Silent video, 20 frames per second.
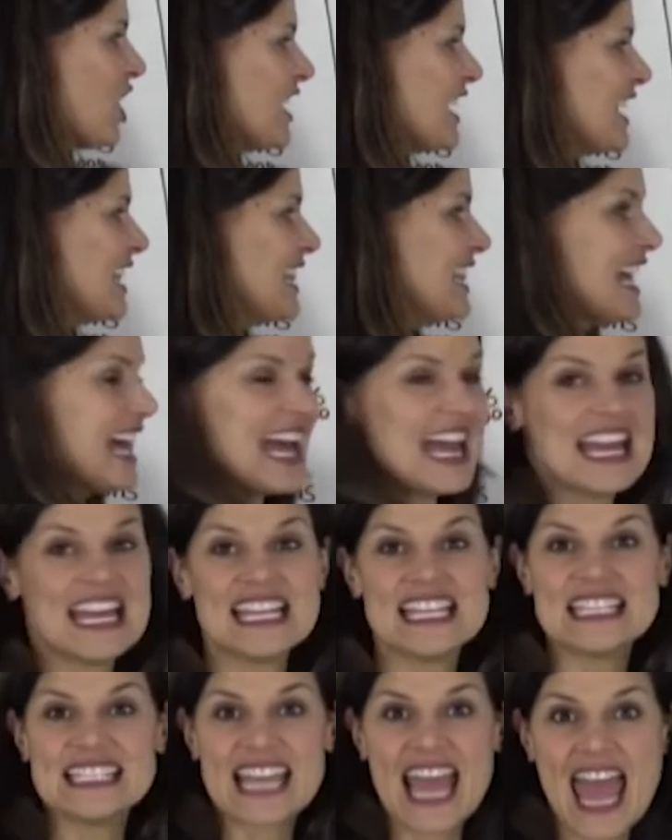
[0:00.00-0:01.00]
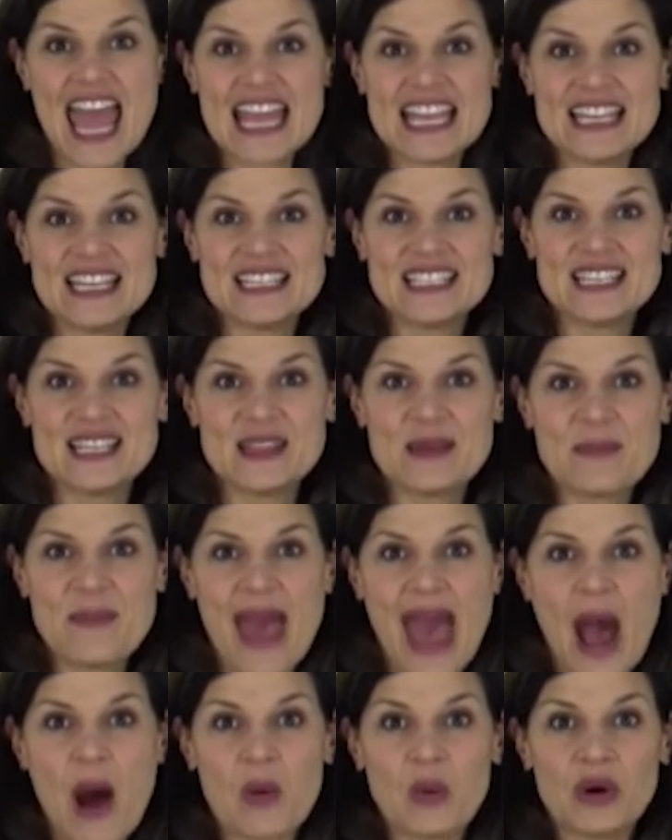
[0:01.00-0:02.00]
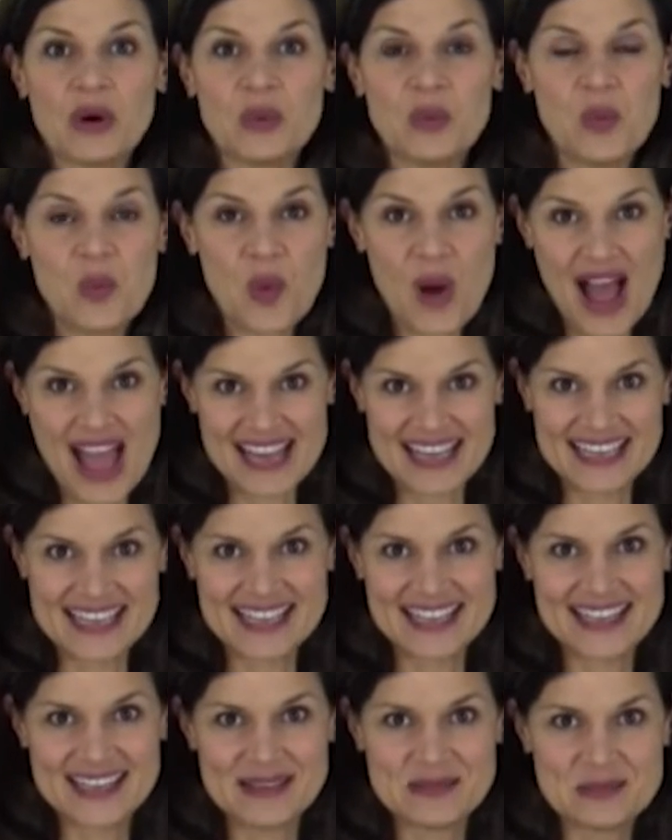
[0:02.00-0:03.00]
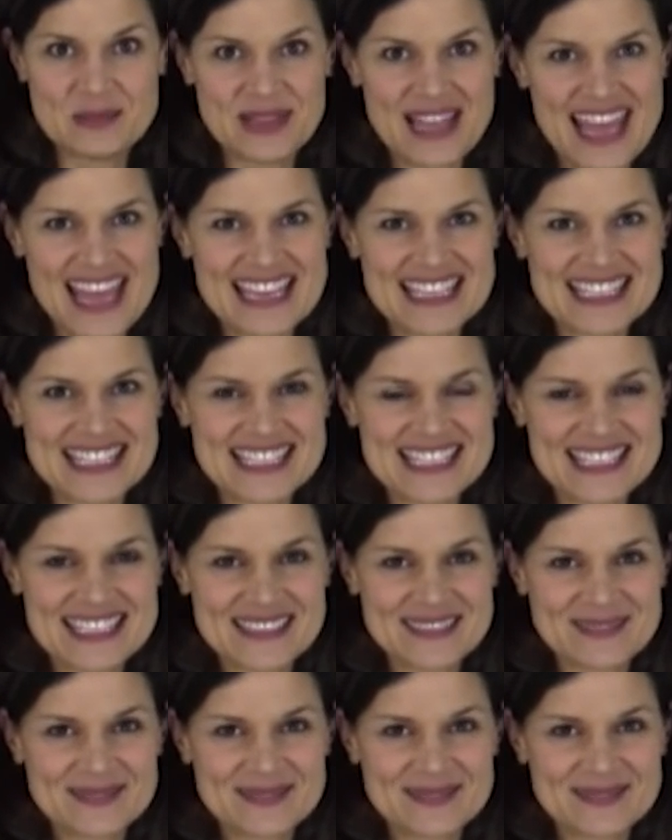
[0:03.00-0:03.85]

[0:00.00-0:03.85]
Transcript: in the 10 to the power 1 place.